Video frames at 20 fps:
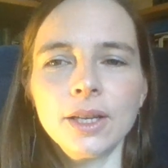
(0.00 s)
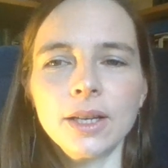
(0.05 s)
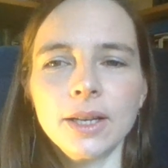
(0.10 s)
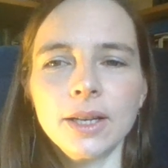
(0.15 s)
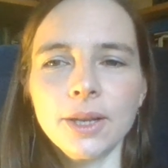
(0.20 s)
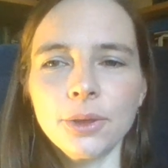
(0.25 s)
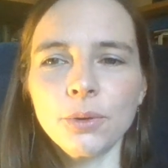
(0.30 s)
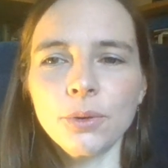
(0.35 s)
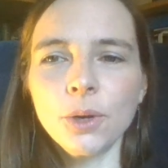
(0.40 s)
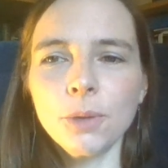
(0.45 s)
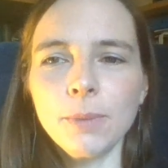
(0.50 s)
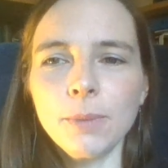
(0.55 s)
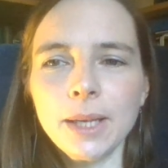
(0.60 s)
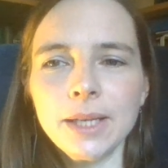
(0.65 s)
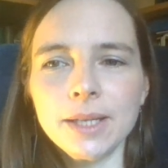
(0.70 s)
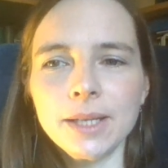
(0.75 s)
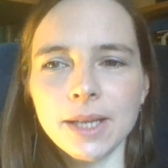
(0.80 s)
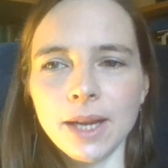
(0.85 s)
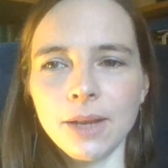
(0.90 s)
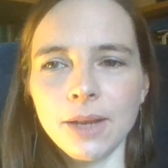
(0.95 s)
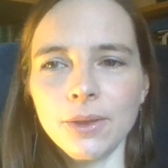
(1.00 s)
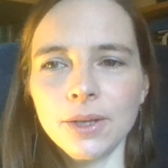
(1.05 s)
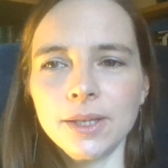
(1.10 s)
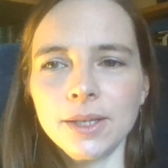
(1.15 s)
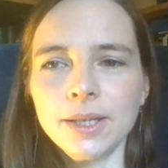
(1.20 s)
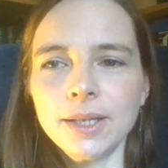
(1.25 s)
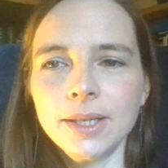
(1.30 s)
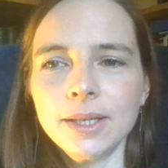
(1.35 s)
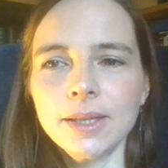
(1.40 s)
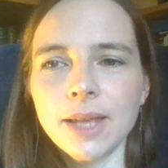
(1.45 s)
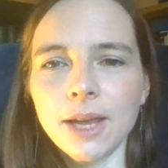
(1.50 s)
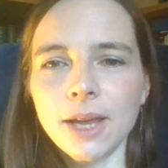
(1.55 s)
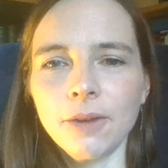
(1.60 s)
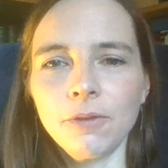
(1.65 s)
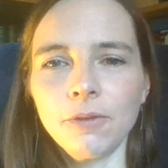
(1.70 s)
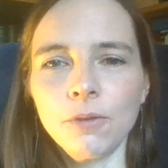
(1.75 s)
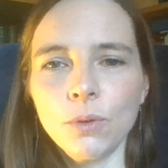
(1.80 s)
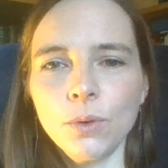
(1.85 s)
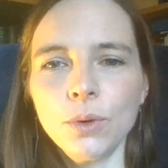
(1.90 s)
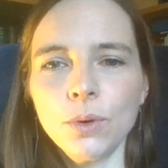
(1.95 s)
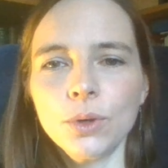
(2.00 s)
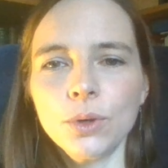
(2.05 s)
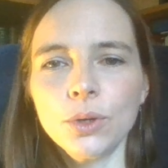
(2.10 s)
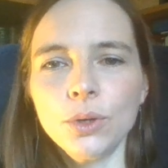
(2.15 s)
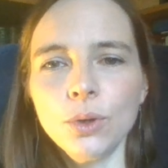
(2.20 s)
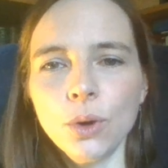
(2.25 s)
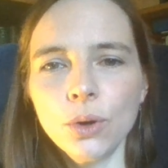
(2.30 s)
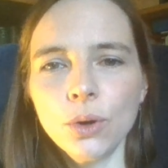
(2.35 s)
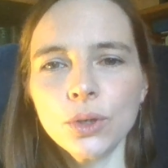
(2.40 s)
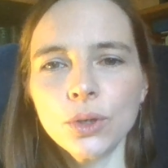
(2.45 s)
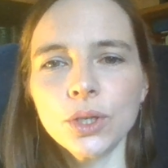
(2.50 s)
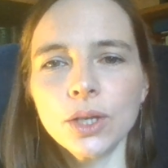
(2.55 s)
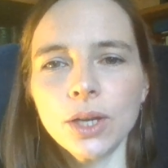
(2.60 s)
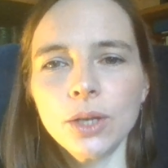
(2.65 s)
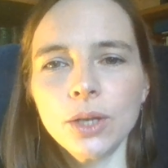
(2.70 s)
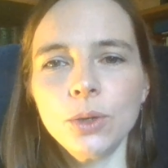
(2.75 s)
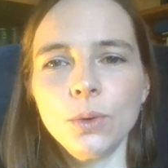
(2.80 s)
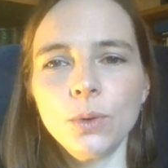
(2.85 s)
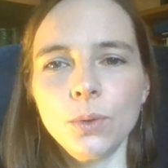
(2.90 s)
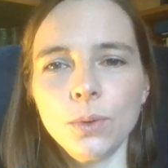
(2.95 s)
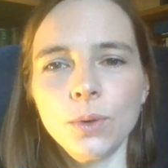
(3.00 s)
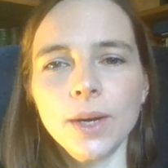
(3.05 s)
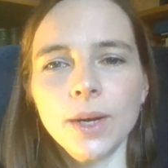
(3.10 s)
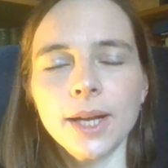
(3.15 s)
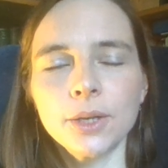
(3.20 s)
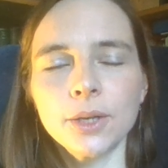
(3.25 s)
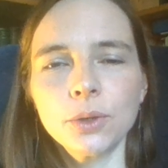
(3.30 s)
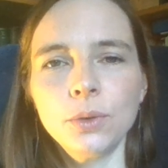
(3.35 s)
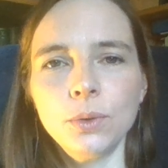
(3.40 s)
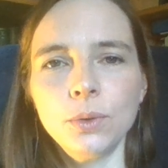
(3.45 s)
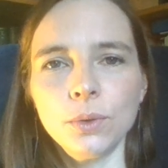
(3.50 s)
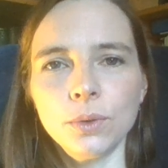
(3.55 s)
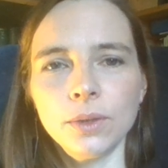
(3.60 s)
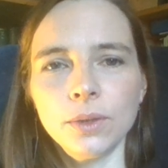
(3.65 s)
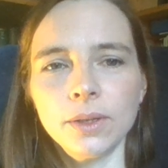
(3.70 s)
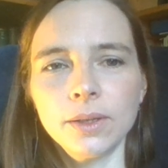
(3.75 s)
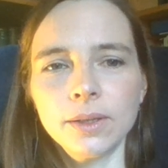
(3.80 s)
Clitheroe maintained that it is therefore not a law at all.